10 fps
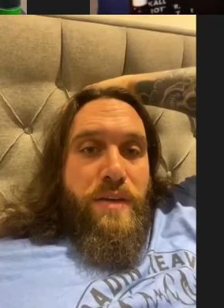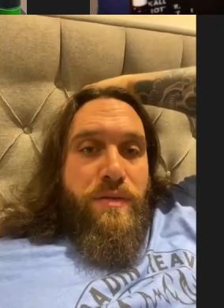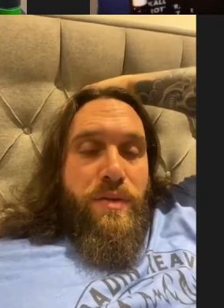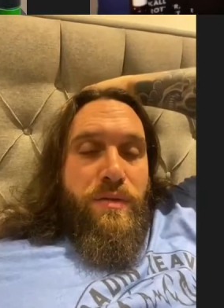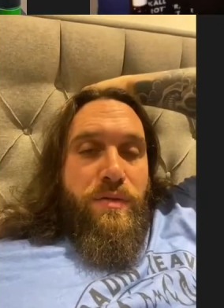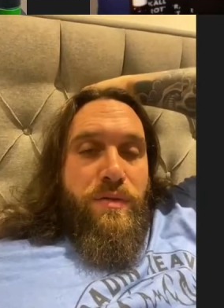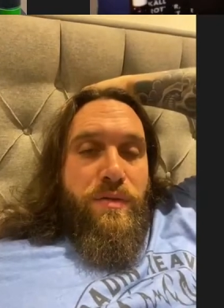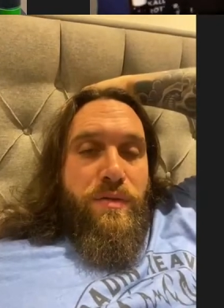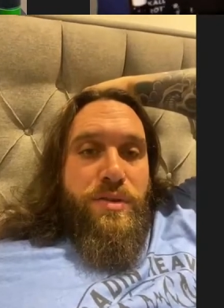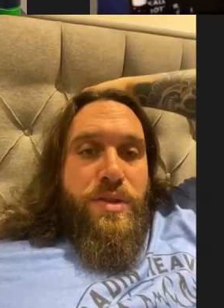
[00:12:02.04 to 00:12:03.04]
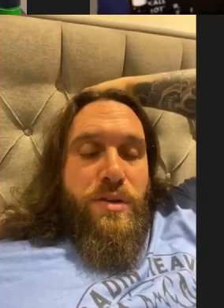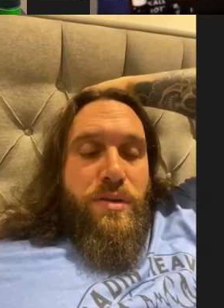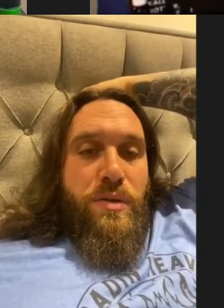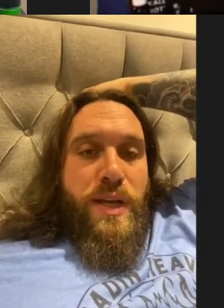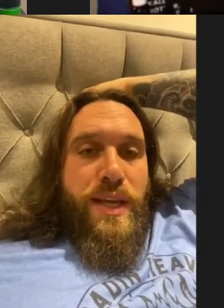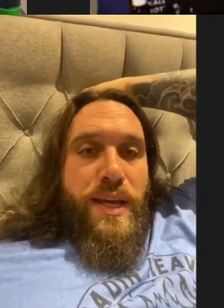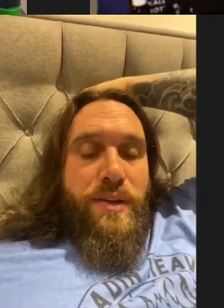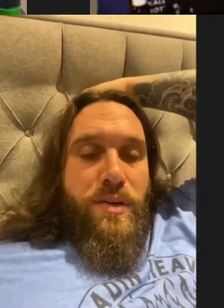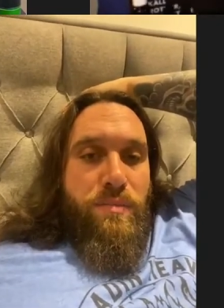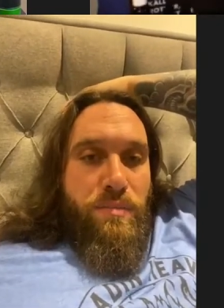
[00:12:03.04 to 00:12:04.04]
of recruits, like getting
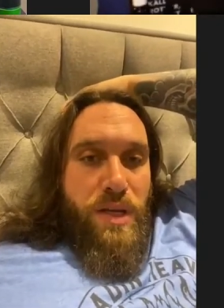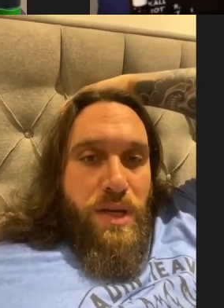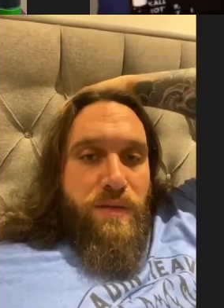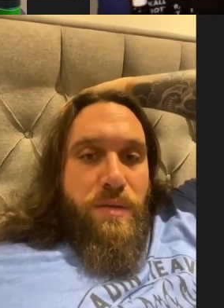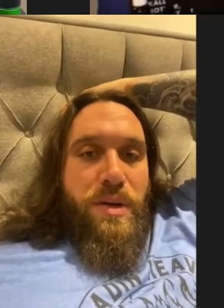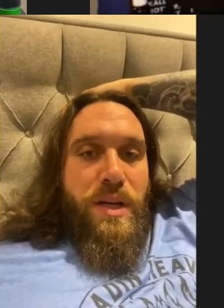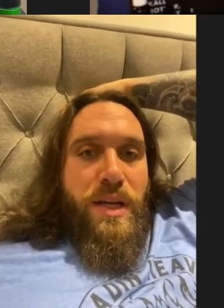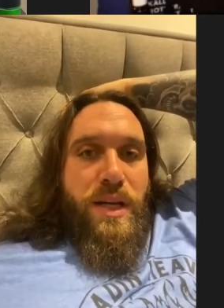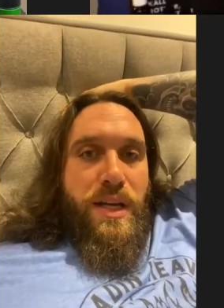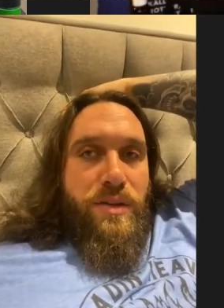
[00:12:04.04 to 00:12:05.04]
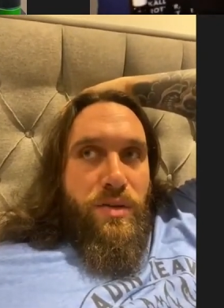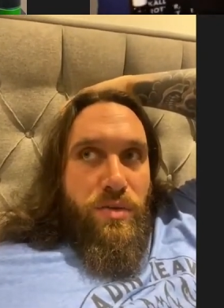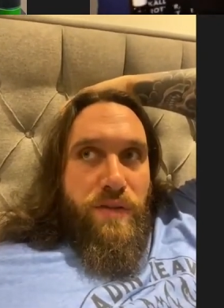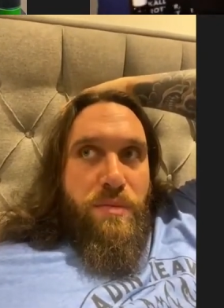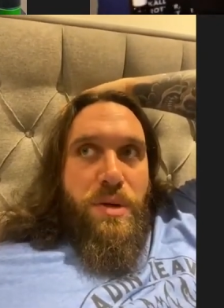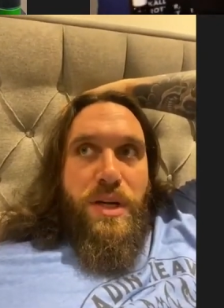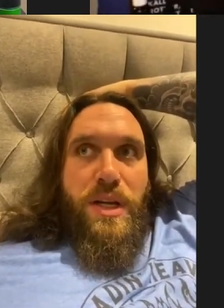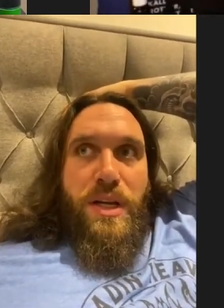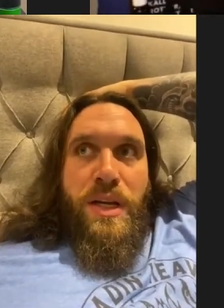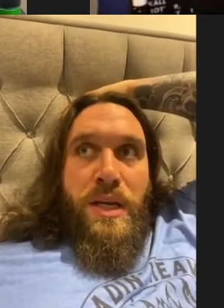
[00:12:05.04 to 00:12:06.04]
to meet everybody, getting to know
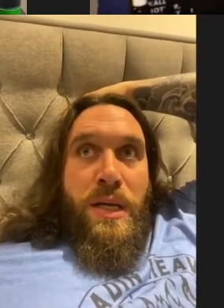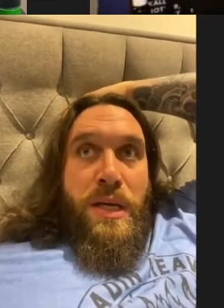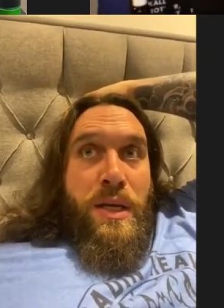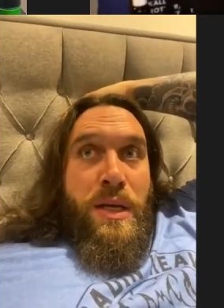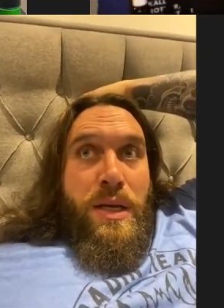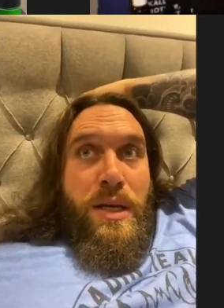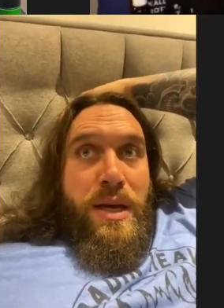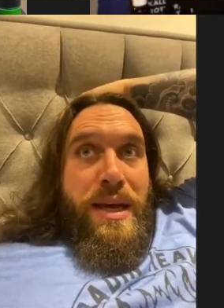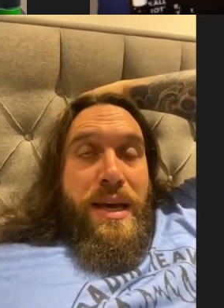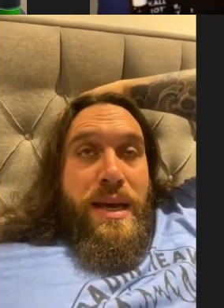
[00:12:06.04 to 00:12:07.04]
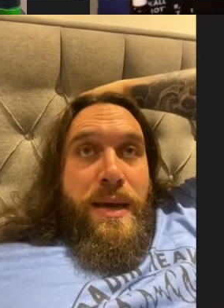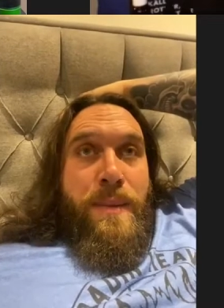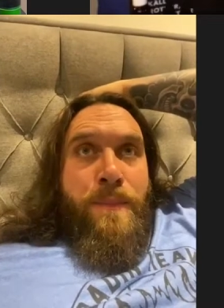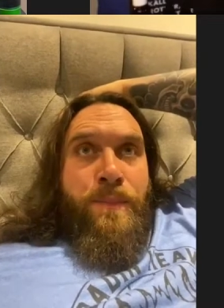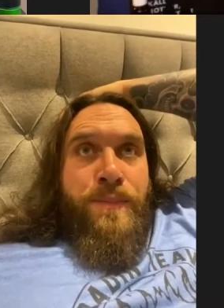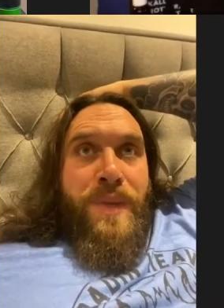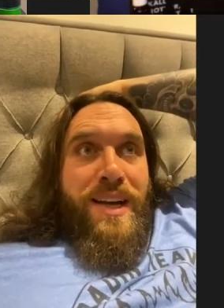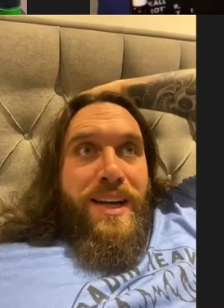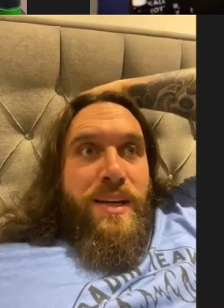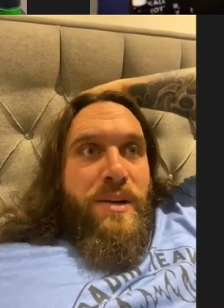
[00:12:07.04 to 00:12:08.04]
everybody. I
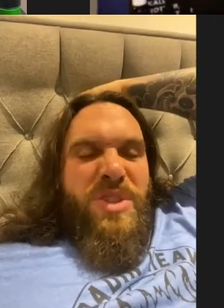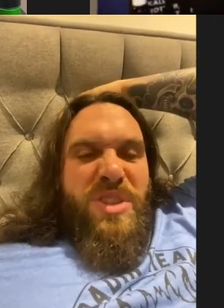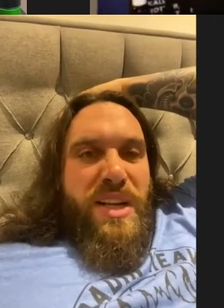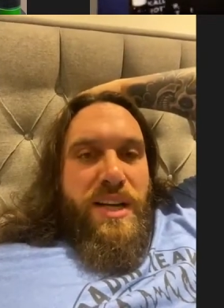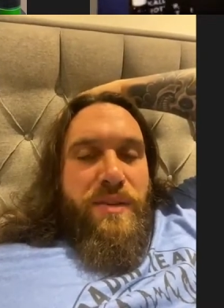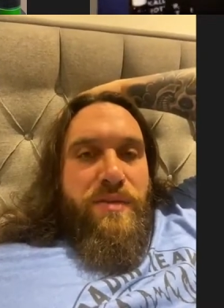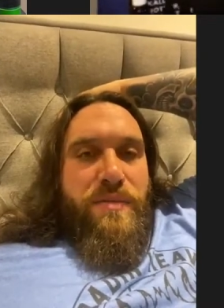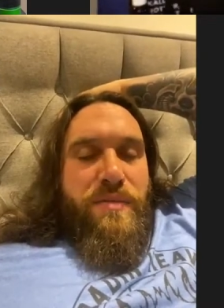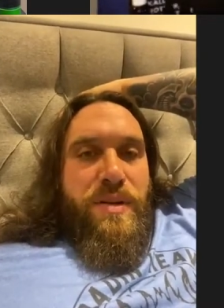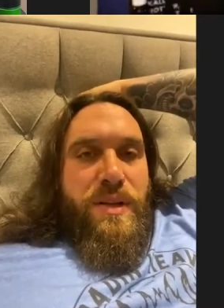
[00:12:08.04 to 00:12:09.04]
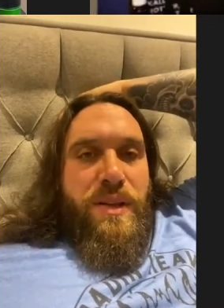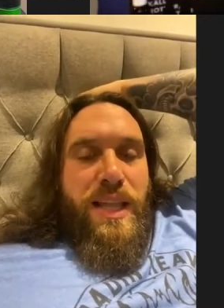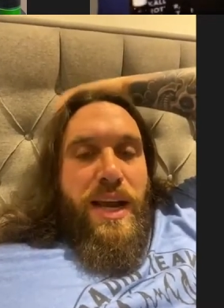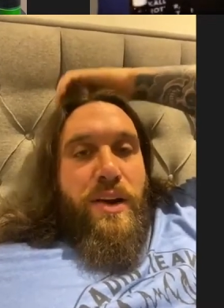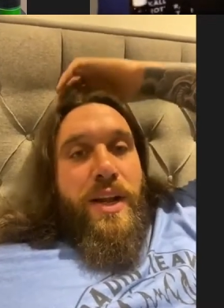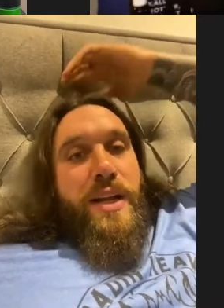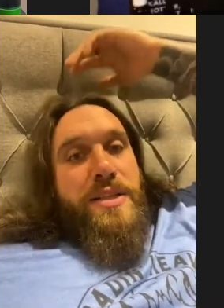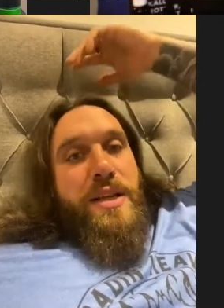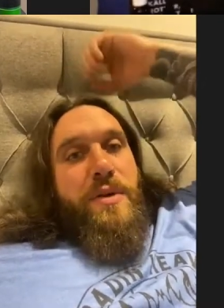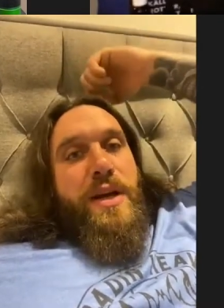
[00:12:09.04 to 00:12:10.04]
was just kind of learning as
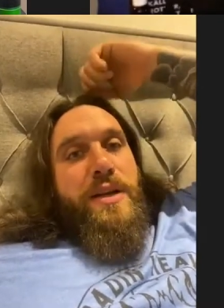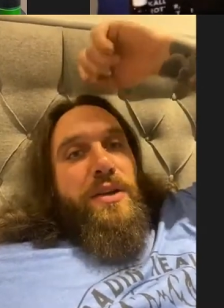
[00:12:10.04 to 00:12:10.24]
I went,